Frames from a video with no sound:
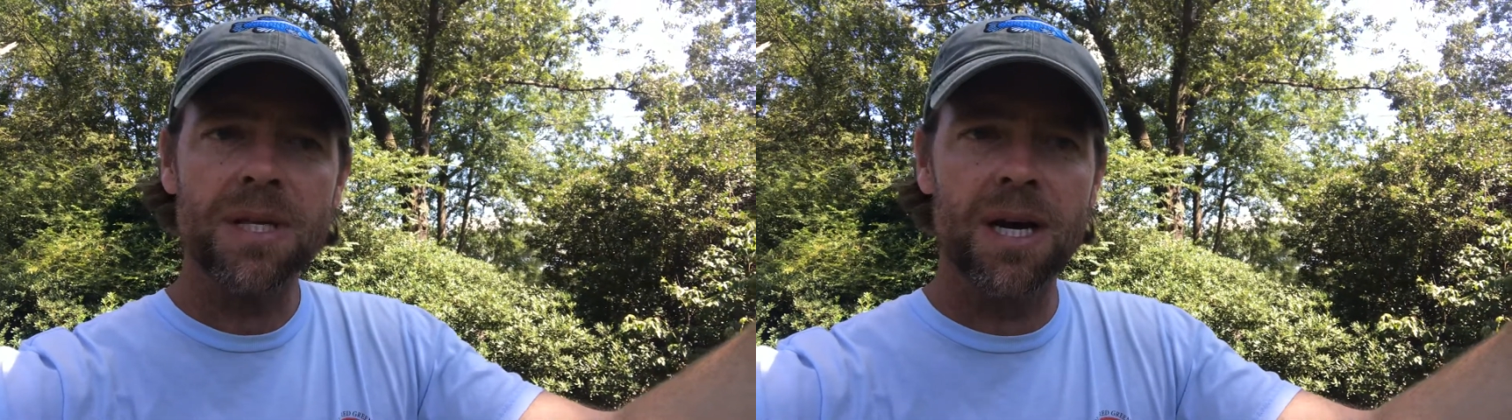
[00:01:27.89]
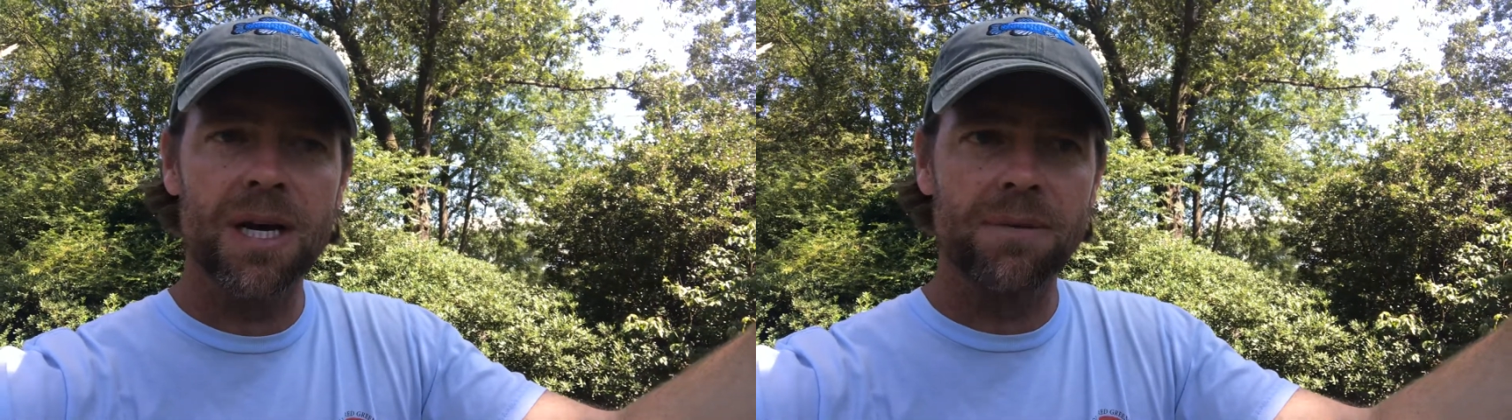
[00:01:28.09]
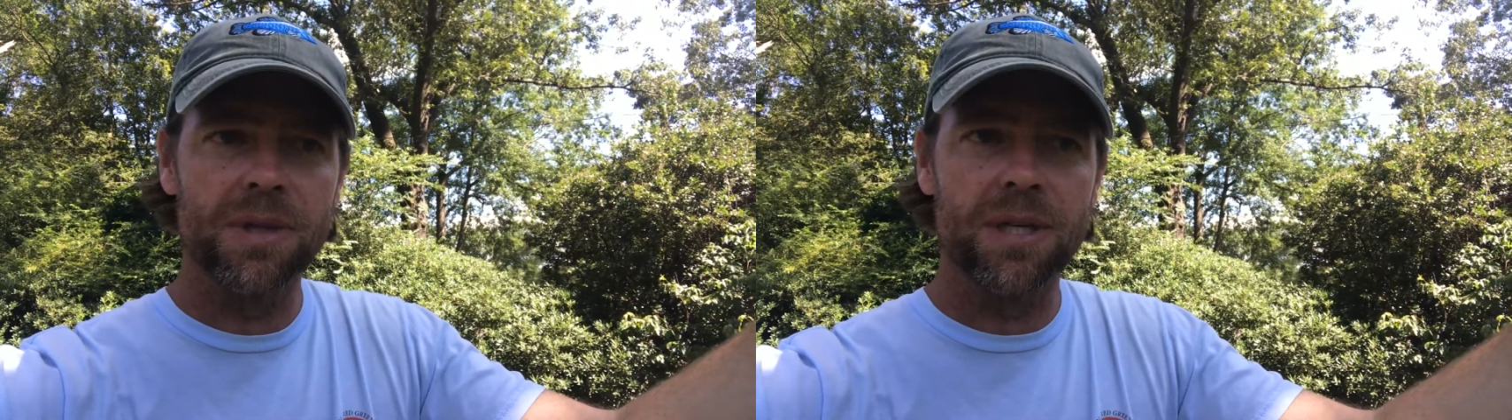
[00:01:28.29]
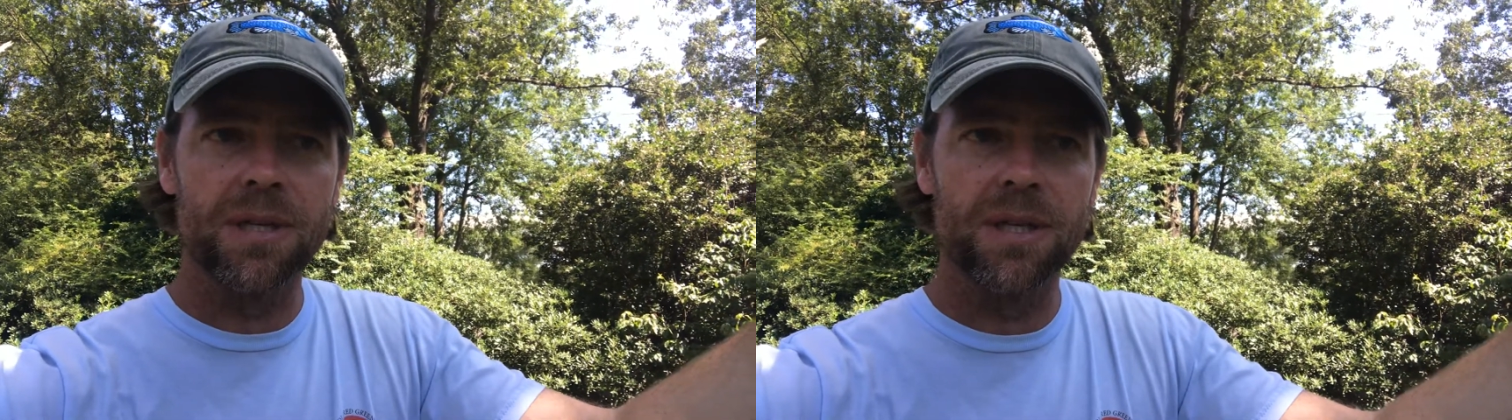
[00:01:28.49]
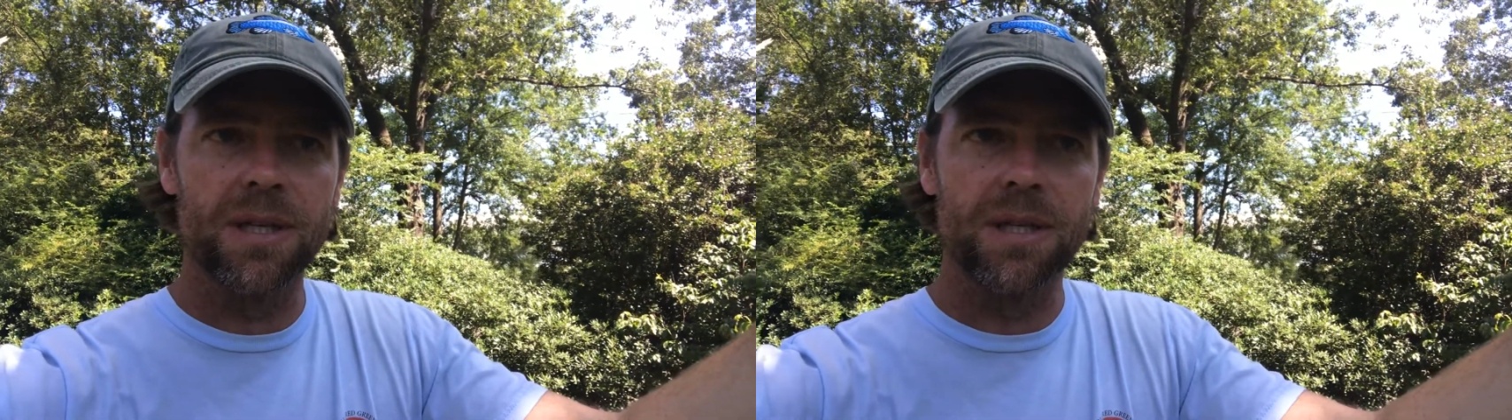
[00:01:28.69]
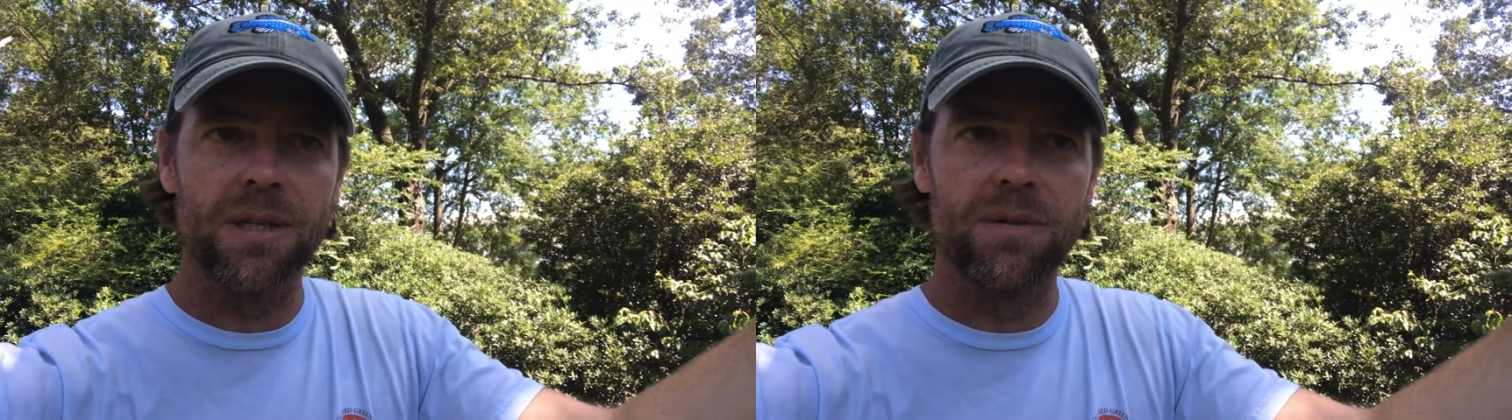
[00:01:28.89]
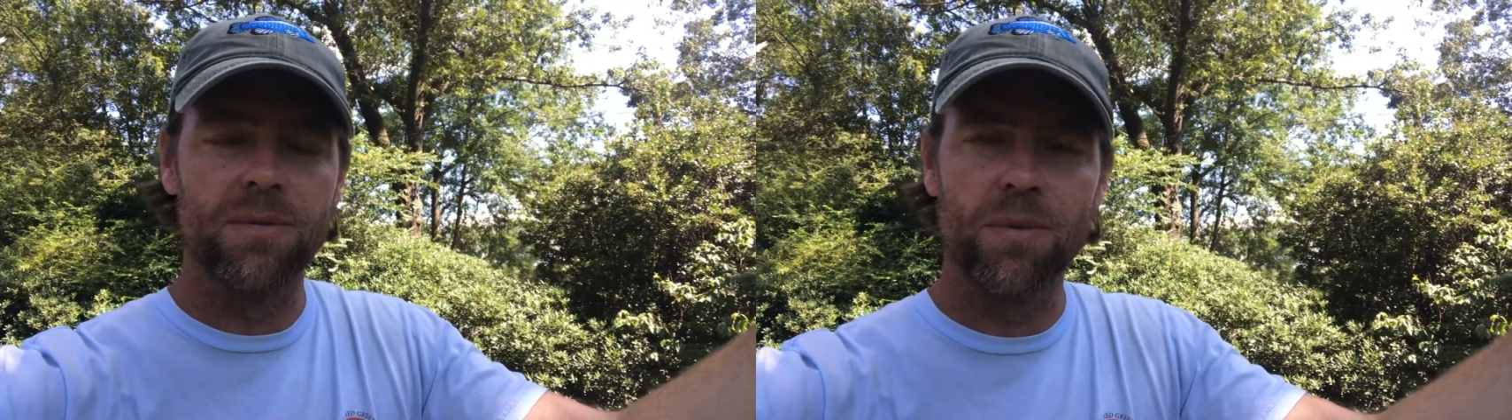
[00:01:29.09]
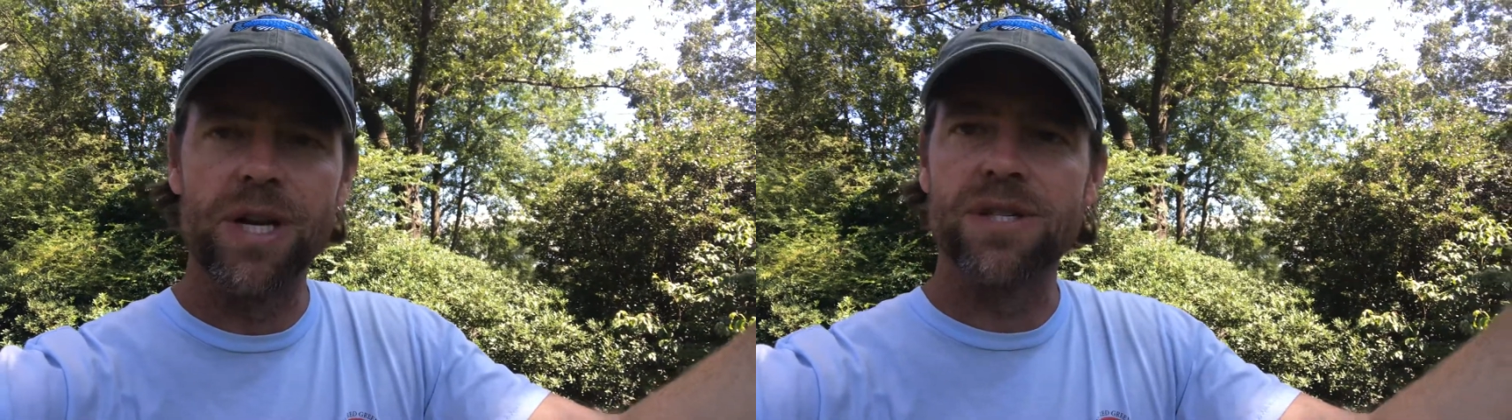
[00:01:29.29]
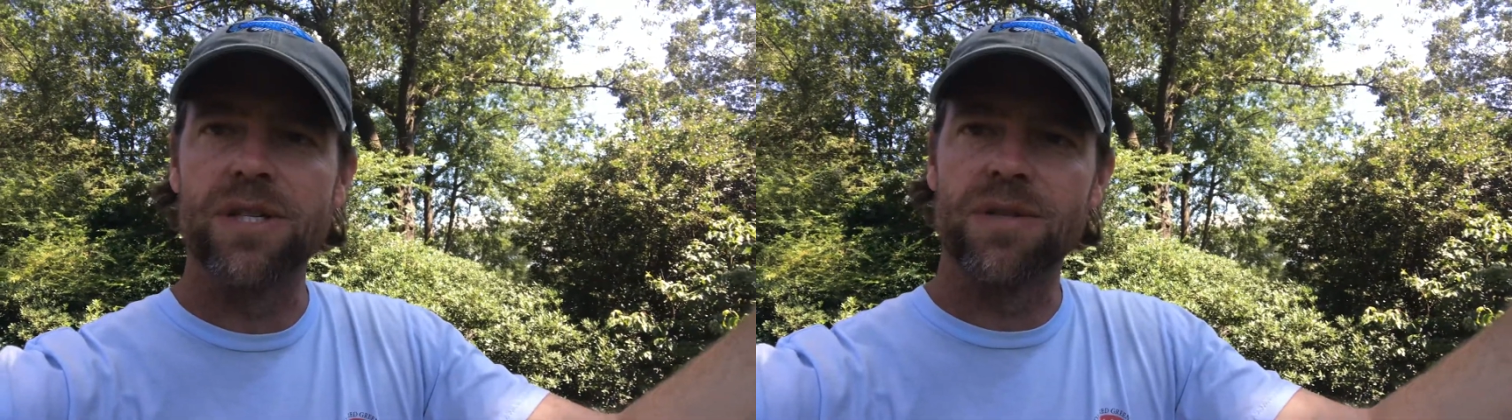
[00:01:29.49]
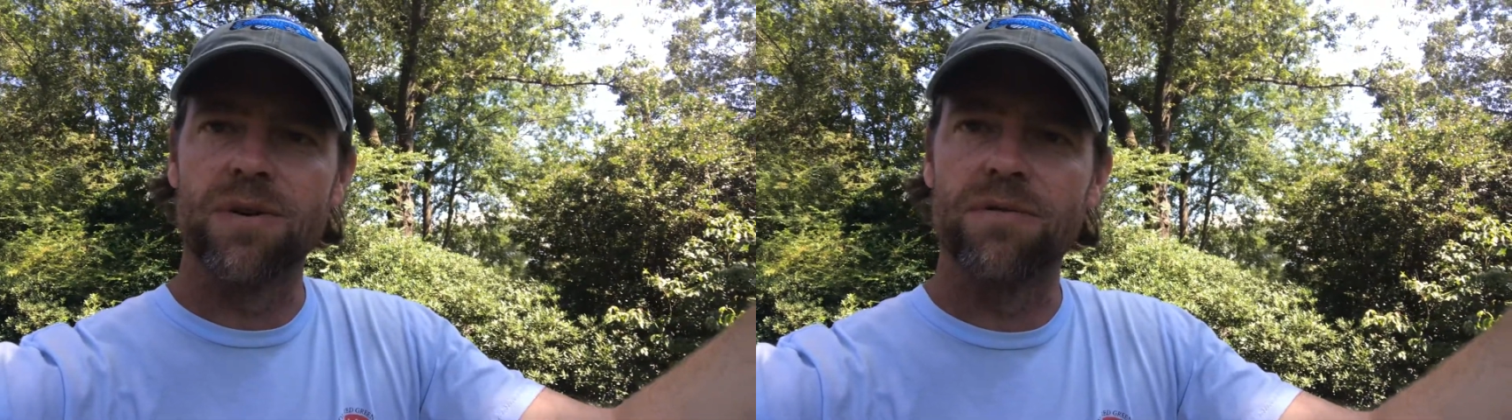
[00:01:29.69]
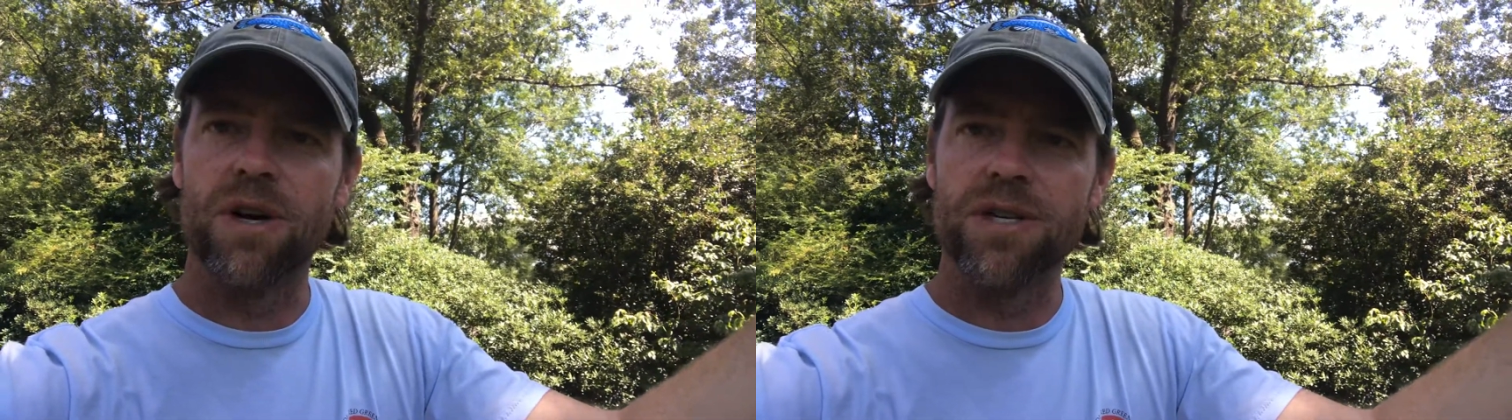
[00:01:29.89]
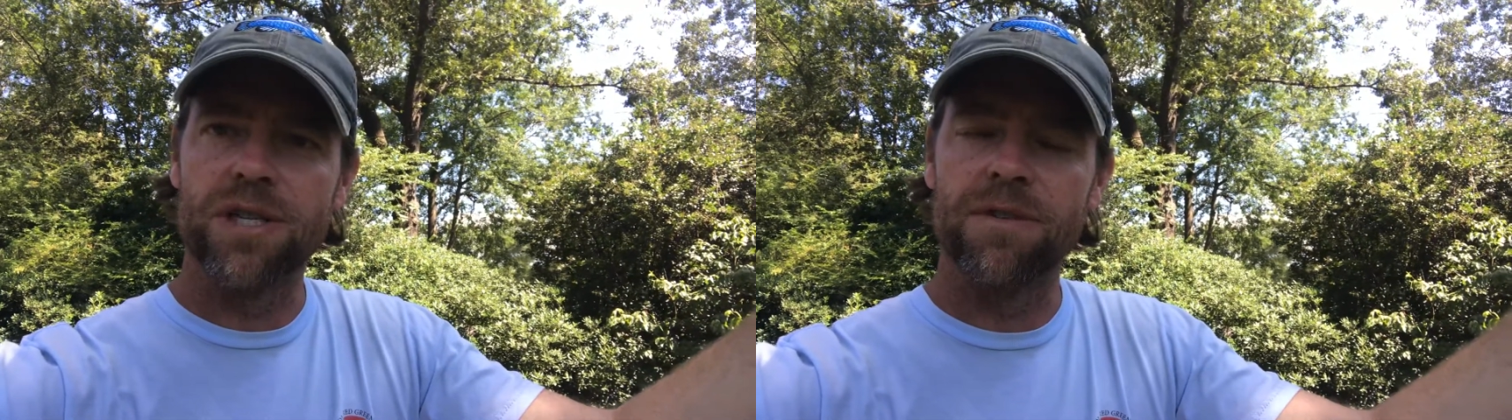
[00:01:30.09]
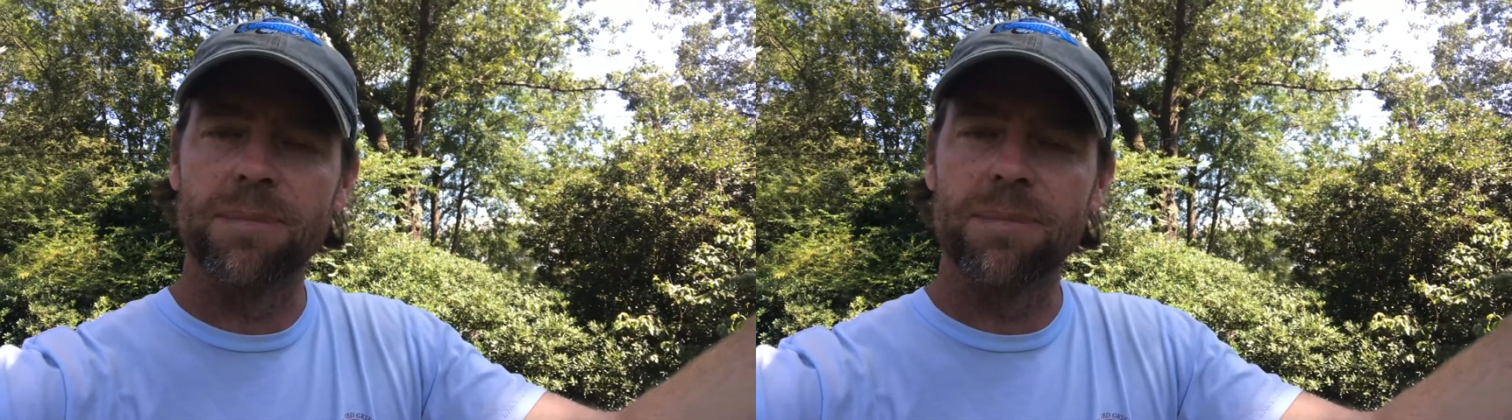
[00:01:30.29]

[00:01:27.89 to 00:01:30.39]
the richness or diversity